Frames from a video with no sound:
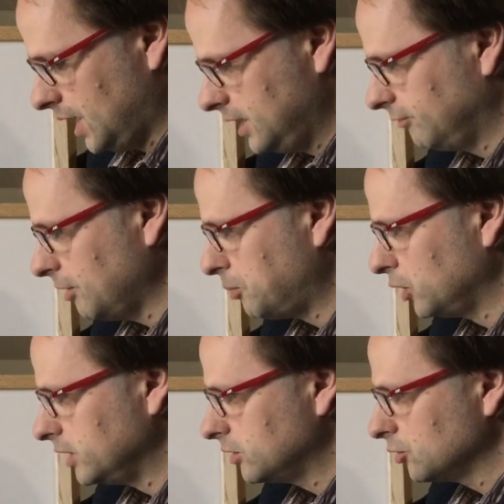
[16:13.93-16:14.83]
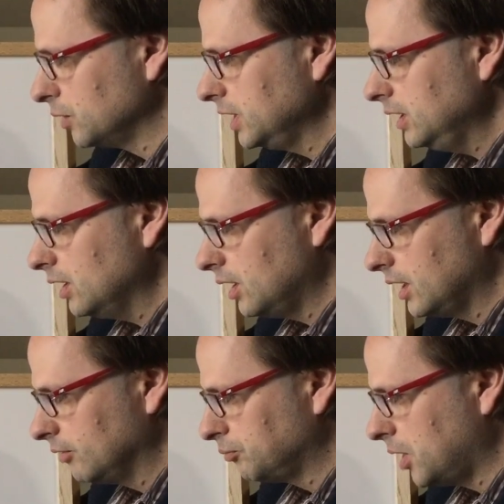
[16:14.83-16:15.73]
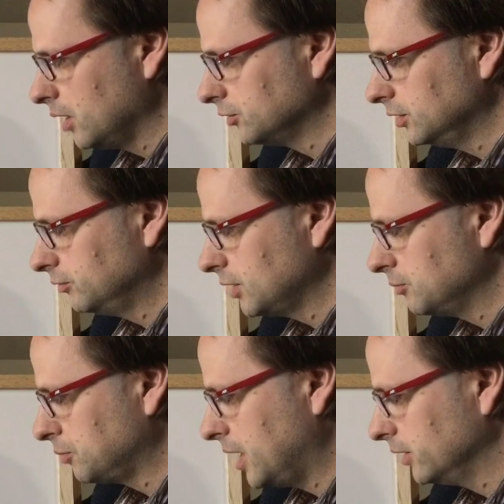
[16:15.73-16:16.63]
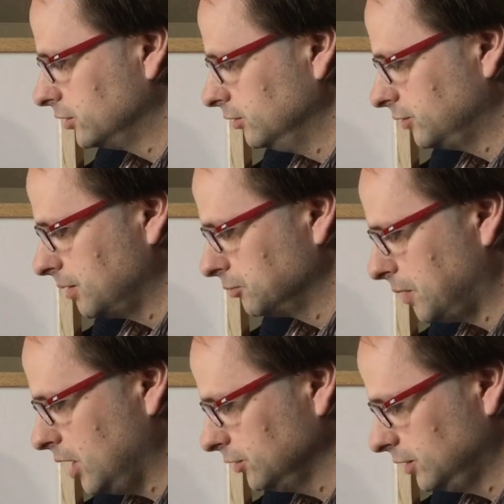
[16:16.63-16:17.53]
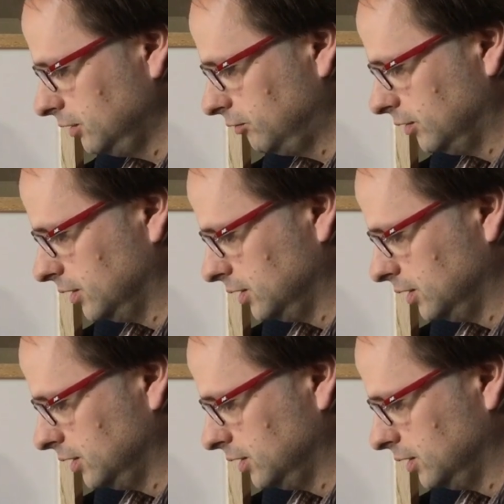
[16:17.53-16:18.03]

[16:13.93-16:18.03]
And if I put in 3, I'll have positive times positive times positive.